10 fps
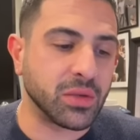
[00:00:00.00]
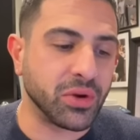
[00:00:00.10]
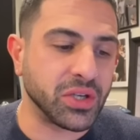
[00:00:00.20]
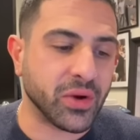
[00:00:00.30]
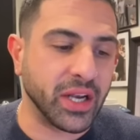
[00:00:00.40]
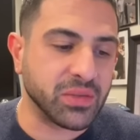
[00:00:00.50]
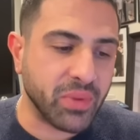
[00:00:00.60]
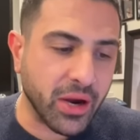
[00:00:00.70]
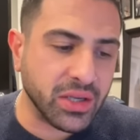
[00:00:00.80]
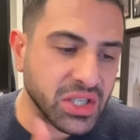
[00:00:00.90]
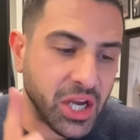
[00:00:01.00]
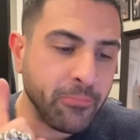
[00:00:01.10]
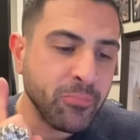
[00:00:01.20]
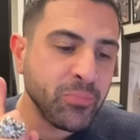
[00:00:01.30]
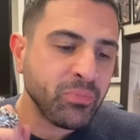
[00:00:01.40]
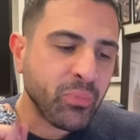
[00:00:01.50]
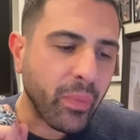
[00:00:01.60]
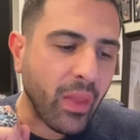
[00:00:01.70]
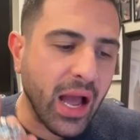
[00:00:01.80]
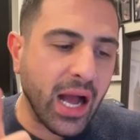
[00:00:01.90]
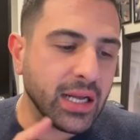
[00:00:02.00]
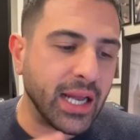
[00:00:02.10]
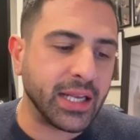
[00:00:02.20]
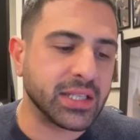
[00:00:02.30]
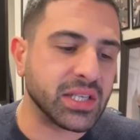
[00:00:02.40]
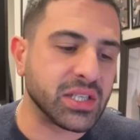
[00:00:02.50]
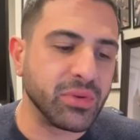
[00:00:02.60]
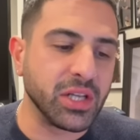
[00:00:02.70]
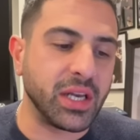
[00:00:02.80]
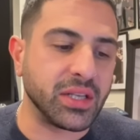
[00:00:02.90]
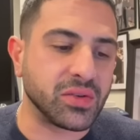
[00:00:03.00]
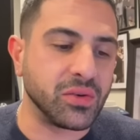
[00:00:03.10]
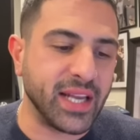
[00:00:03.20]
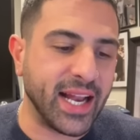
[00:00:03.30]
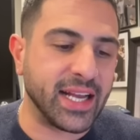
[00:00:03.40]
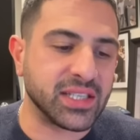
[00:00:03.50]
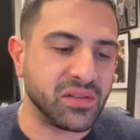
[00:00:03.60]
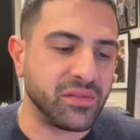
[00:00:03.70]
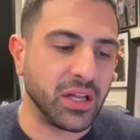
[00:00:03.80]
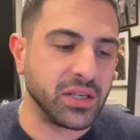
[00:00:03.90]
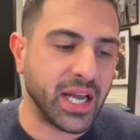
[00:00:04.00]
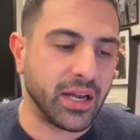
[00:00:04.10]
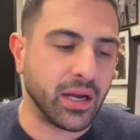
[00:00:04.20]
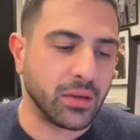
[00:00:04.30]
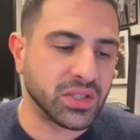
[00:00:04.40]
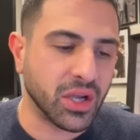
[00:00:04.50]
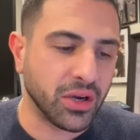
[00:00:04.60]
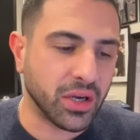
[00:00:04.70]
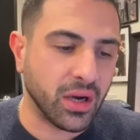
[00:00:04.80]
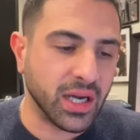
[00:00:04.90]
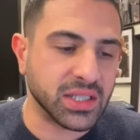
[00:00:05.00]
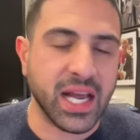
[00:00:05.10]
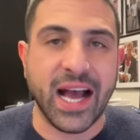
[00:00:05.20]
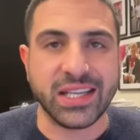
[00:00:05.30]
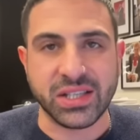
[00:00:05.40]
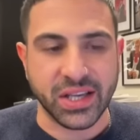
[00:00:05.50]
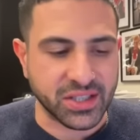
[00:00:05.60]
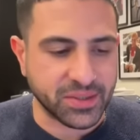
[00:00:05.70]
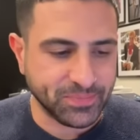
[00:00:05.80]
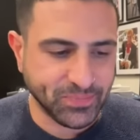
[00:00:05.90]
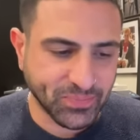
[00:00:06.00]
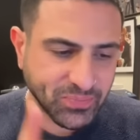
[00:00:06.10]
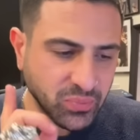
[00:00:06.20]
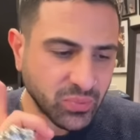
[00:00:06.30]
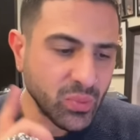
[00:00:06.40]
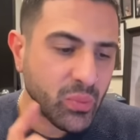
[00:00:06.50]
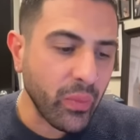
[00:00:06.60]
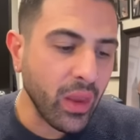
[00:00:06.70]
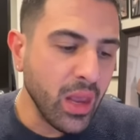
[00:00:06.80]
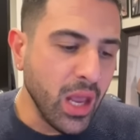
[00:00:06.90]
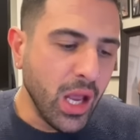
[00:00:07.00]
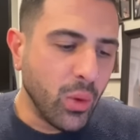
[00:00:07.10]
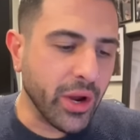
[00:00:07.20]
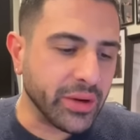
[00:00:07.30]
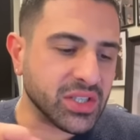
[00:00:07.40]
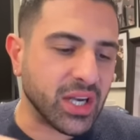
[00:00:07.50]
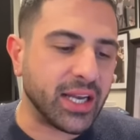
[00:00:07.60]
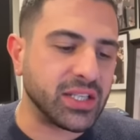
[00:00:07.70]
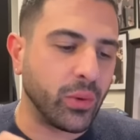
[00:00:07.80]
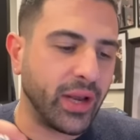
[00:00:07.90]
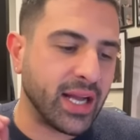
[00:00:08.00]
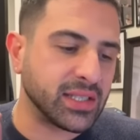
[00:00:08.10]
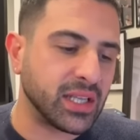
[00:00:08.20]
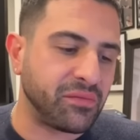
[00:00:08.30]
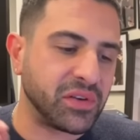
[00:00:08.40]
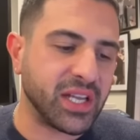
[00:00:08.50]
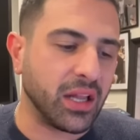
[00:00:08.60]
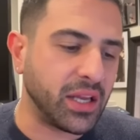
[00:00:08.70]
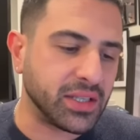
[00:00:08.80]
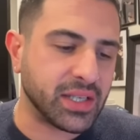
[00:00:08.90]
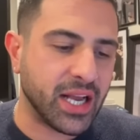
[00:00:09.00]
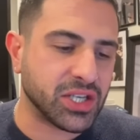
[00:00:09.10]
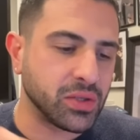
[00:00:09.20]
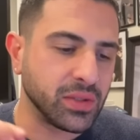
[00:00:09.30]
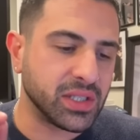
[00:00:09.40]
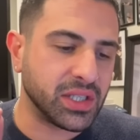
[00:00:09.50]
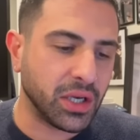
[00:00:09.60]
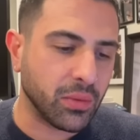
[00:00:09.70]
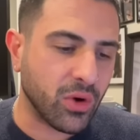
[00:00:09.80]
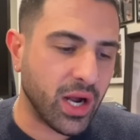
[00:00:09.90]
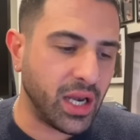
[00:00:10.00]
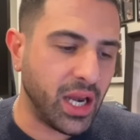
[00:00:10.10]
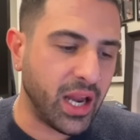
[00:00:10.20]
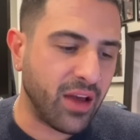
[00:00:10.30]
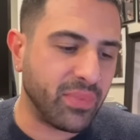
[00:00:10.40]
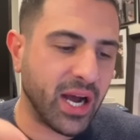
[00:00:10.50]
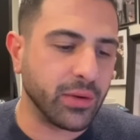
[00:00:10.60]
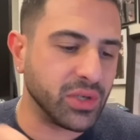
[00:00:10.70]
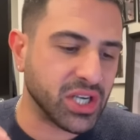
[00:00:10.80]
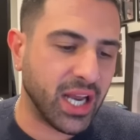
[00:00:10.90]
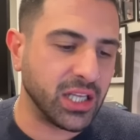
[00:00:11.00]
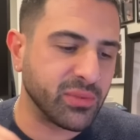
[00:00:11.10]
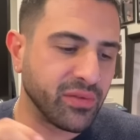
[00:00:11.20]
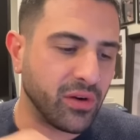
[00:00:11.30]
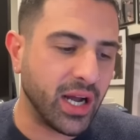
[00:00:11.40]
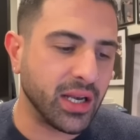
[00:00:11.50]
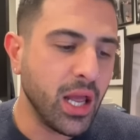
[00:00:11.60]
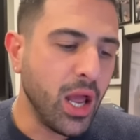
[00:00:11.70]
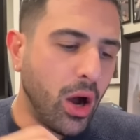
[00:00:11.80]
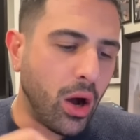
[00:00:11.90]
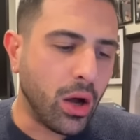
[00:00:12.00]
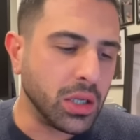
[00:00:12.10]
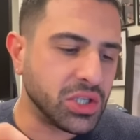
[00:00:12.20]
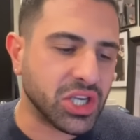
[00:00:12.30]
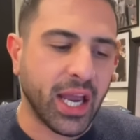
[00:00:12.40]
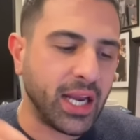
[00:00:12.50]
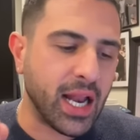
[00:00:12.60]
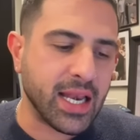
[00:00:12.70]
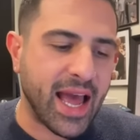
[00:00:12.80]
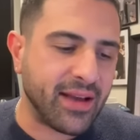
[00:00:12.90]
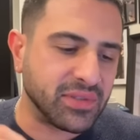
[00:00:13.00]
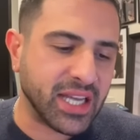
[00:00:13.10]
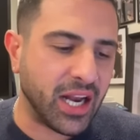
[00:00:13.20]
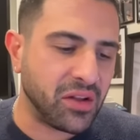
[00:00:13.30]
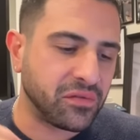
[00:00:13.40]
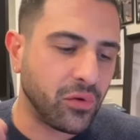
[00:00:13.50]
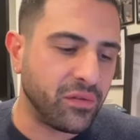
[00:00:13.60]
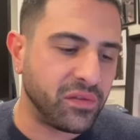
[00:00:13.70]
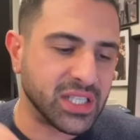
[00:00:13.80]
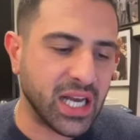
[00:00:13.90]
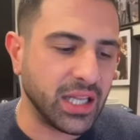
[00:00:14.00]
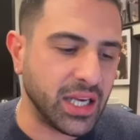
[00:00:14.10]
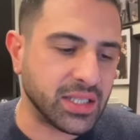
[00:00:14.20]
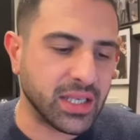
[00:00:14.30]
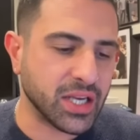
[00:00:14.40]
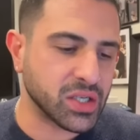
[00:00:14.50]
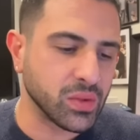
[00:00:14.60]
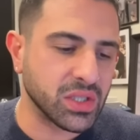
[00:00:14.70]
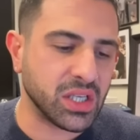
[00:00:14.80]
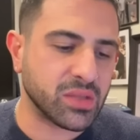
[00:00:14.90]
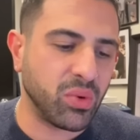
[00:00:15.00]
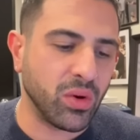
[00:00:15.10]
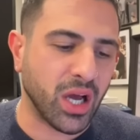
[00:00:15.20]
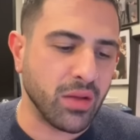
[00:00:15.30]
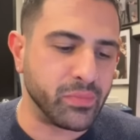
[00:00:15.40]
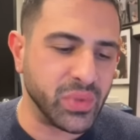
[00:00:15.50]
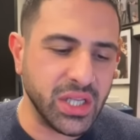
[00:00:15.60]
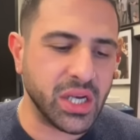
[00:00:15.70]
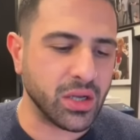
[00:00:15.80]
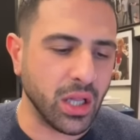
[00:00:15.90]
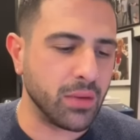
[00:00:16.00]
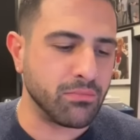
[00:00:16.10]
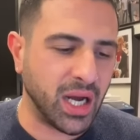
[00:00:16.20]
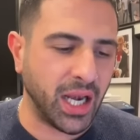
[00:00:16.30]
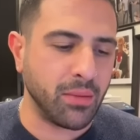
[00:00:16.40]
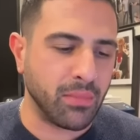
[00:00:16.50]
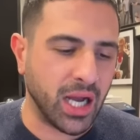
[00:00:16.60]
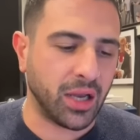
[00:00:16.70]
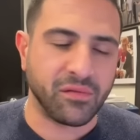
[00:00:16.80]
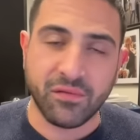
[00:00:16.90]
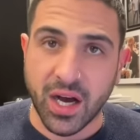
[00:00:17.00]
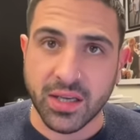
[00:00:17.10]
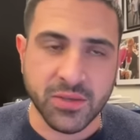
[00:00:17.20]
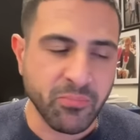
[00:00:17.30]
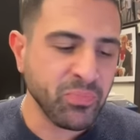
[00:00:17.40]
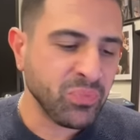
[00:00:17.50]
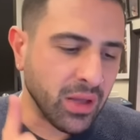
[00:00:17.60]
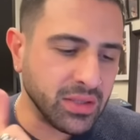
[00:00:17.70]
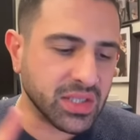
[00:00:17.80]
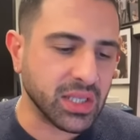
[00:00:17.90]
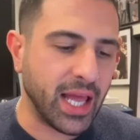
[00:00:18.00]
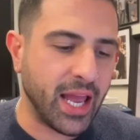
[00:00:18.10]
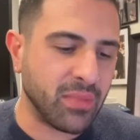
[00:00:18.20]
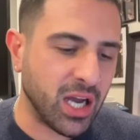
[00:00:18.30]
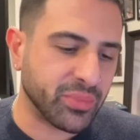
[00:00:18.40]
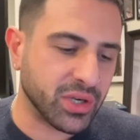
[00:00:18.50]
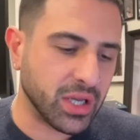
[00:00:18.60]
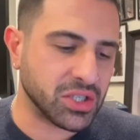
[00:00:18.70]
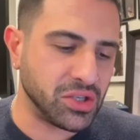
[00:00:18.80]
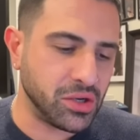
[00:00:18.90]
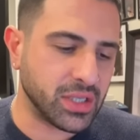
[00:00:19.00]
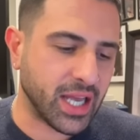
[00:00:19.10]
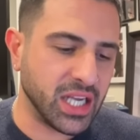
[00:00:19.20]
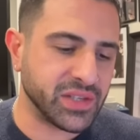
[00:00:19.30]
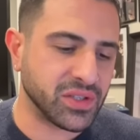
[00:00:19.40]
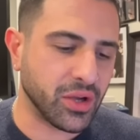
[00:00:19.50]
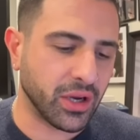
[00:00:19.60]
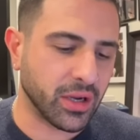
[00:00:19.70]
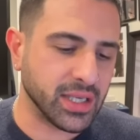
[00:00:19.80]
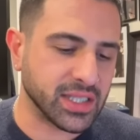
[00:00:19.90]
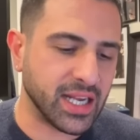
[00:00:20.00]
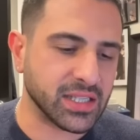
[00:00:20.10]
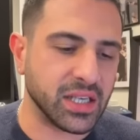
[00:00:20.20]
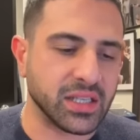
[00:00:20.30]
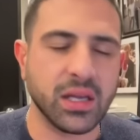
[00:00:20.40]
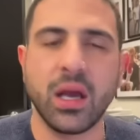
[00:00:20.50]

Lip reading: to bring transparency and accessibility to net asset value data on tokenized assets. We're excited to announce that Fidelity International and Signum right here have partnered with Chainlink to provide on-chain NAV data for Fidelity International's $6.9 billion money market fund. This is a landmark production use case for tokenized assets.